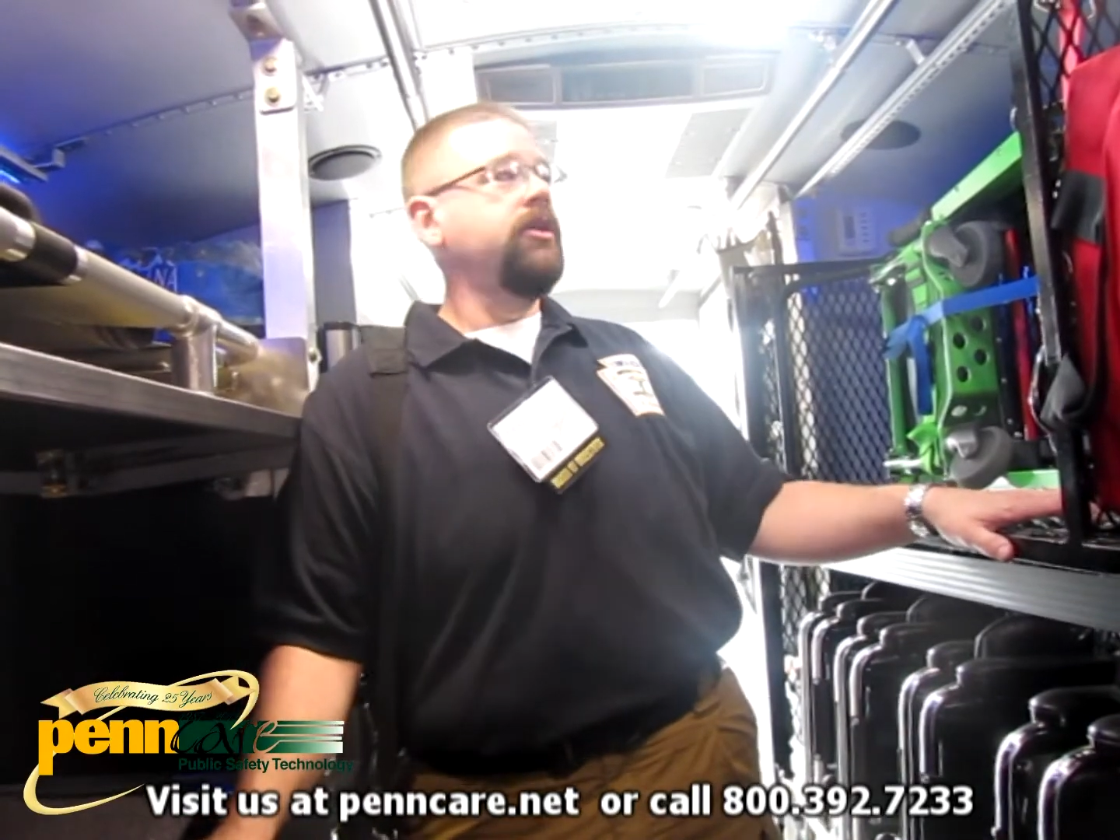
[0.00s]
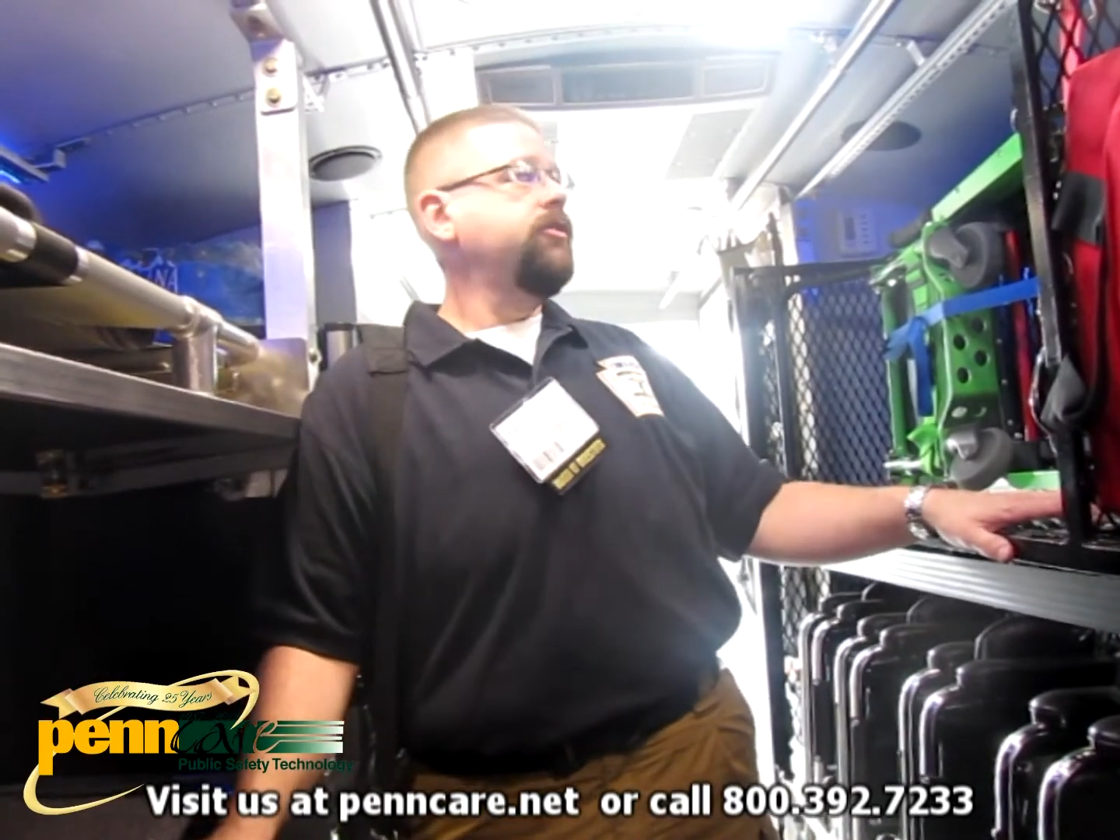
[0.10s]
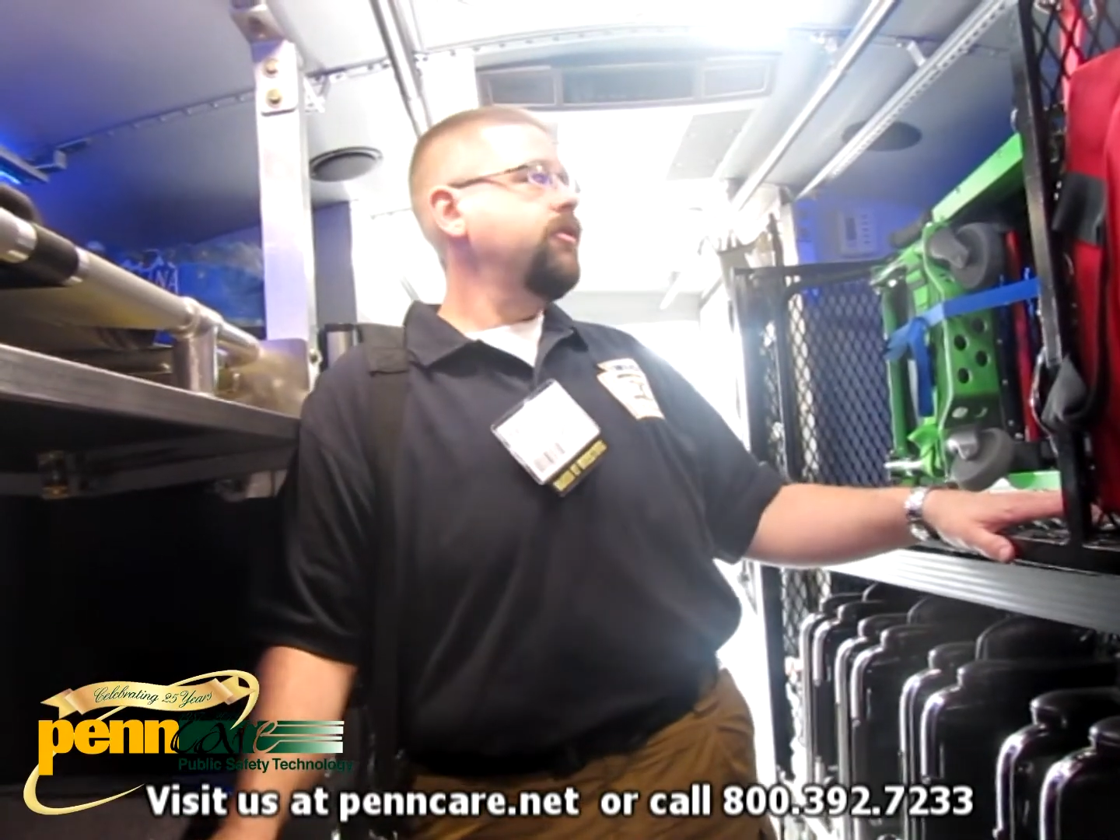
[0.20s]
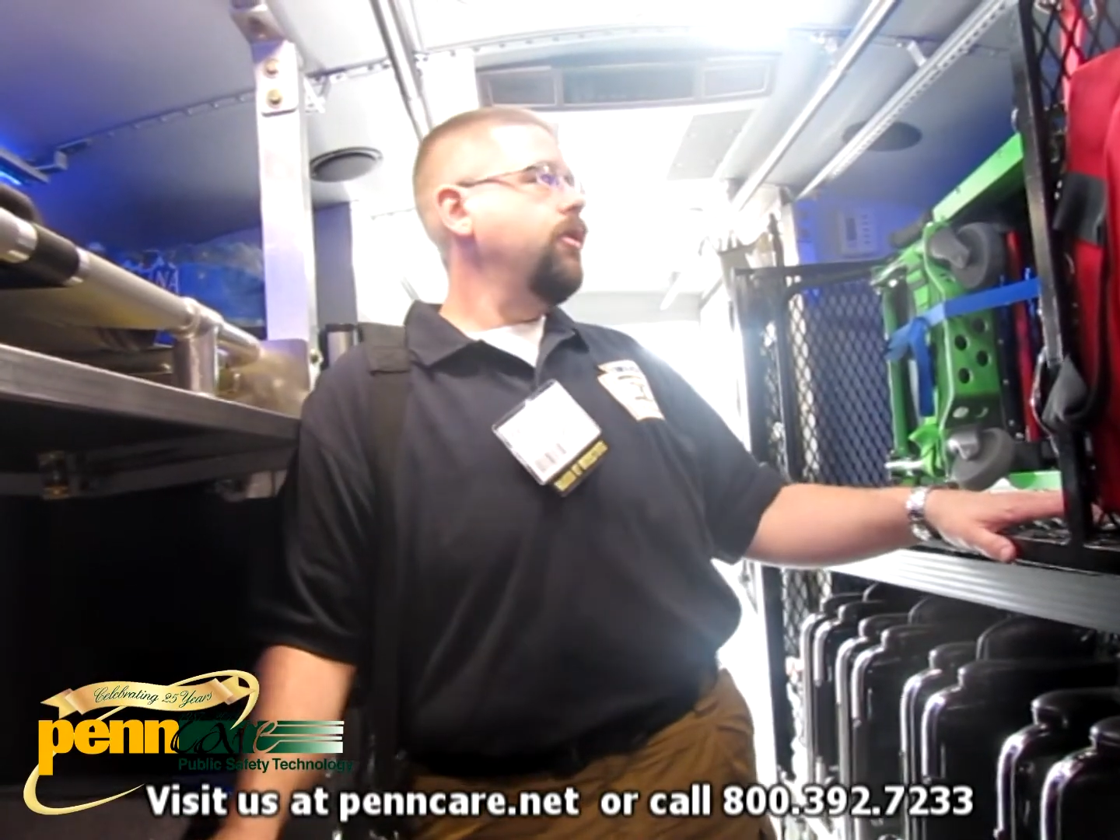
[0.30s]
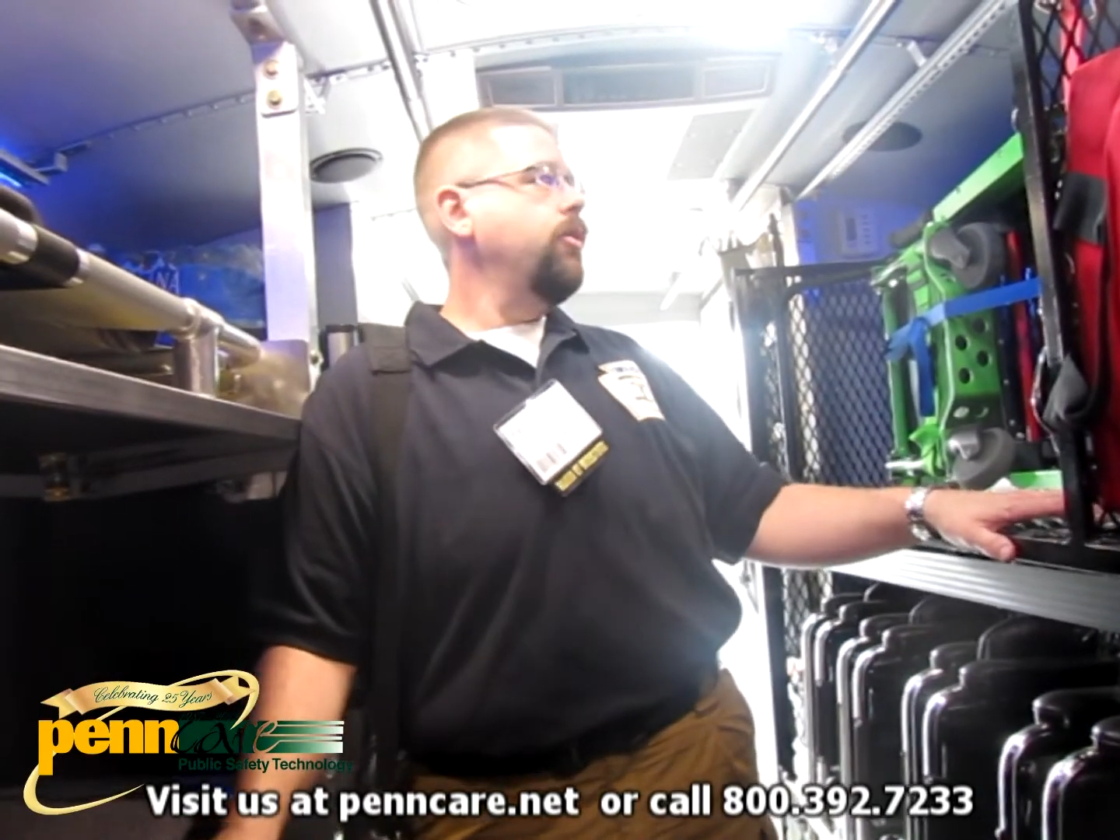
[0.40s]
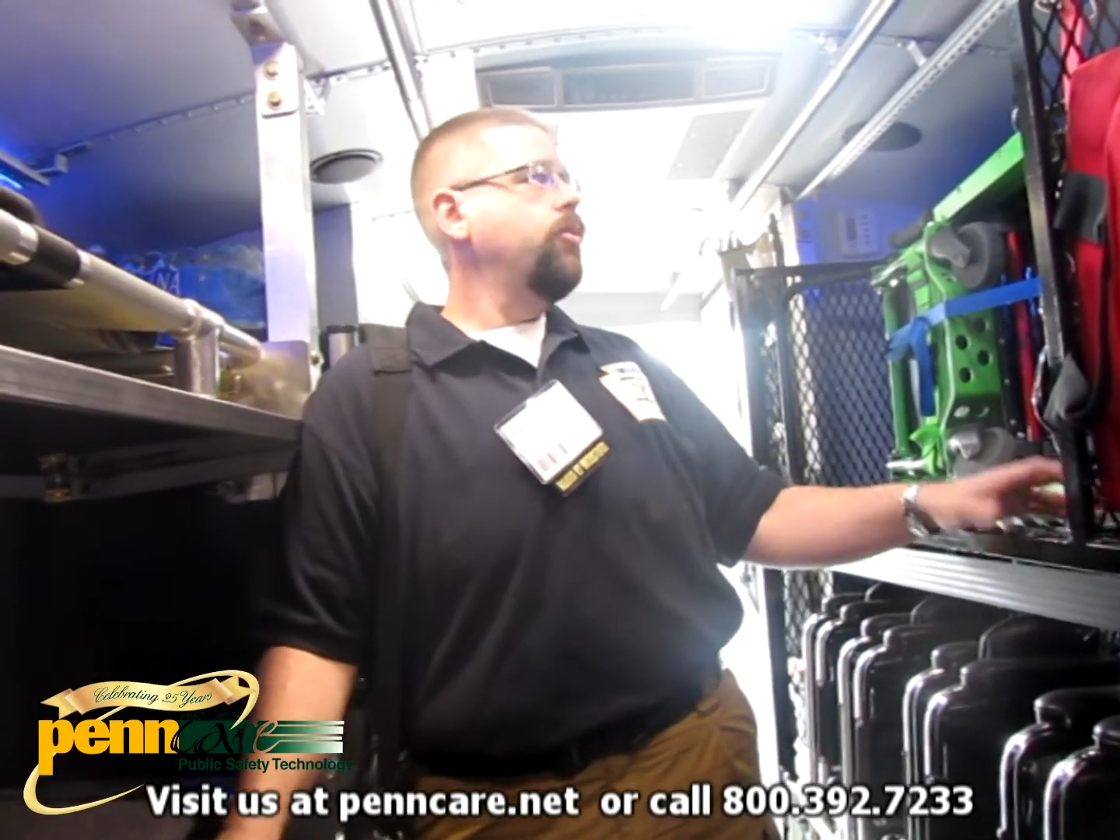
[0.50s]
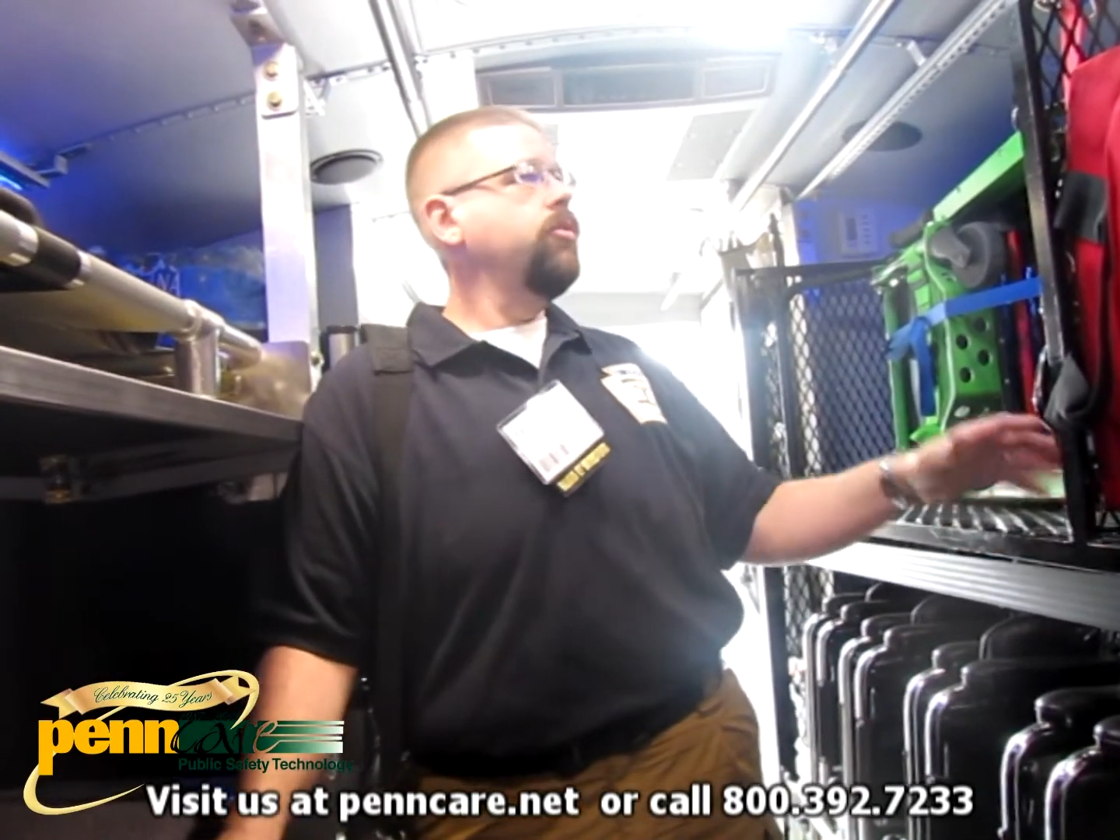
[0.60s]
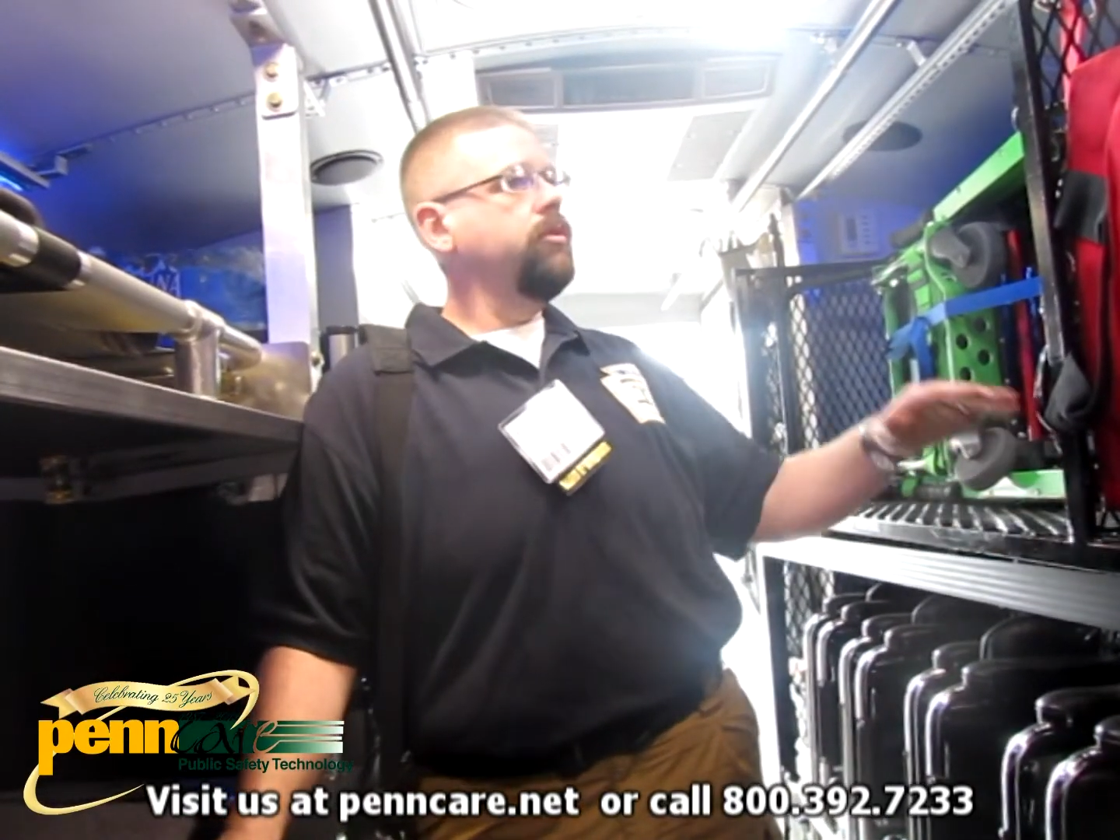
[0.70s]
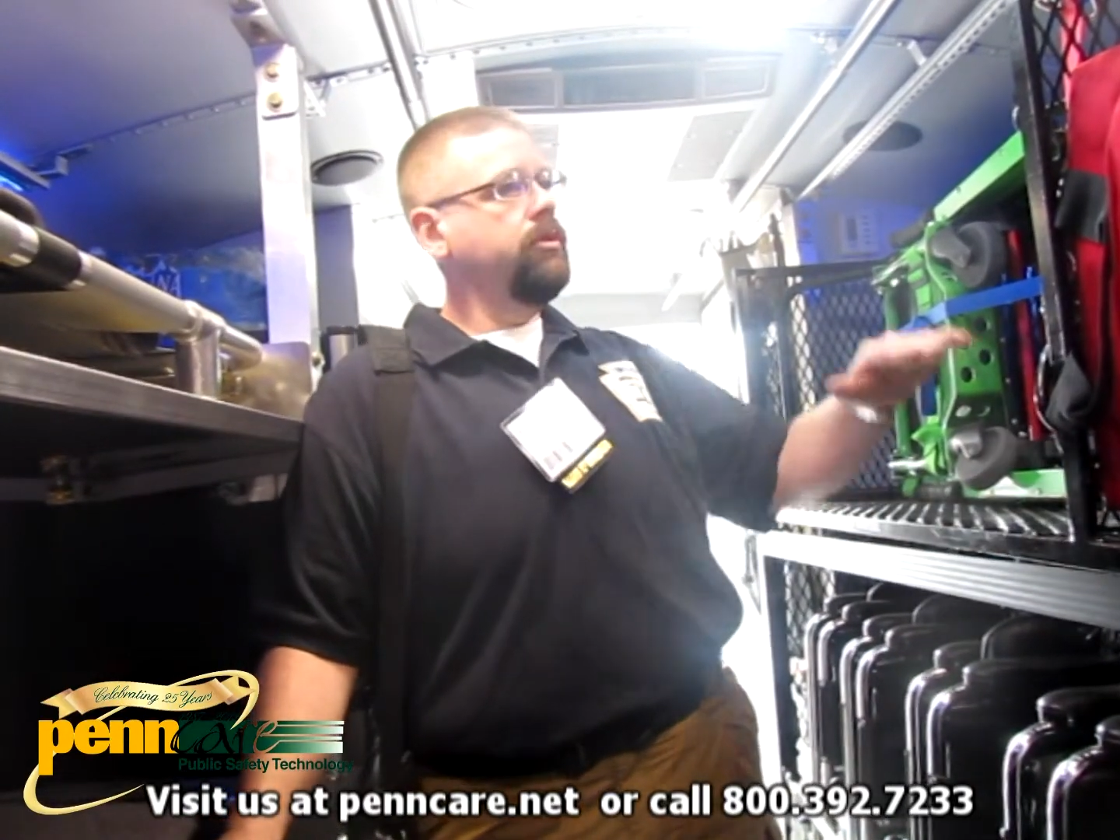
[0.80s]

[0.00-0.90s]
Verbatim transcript: So